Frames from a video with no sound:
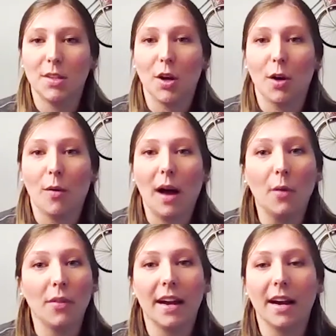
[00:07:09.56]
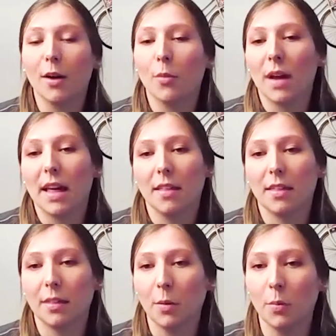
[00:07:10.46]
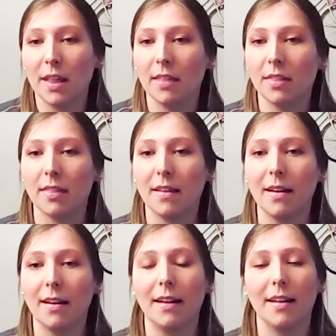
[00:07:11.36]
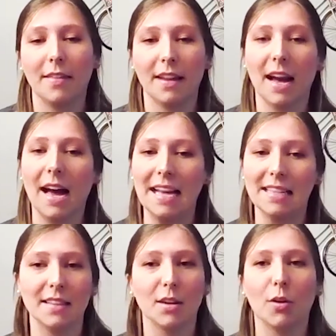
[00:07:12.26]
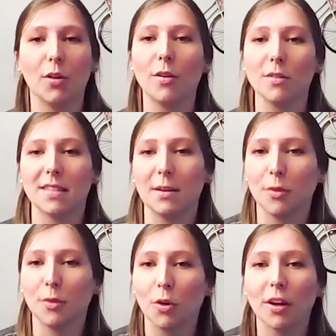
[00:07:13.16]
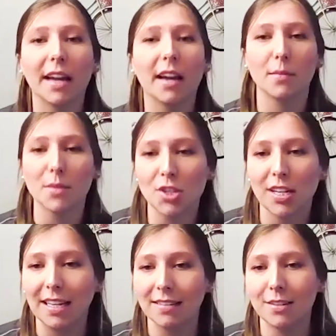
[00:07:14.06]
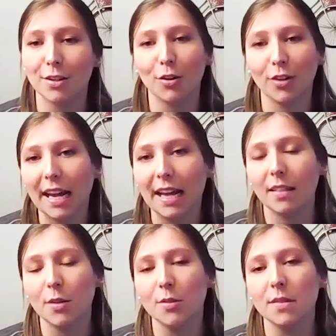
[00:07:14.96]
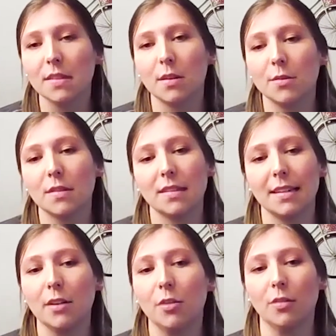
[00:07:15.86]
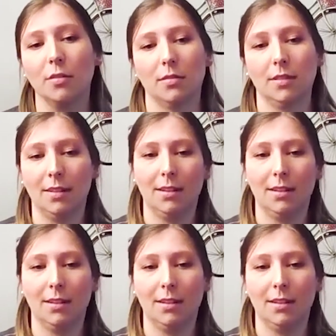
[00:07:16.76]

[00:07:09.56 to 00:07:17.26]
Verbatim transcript: you know out there with with the the guys and the girls that were working on the machines to create those those steel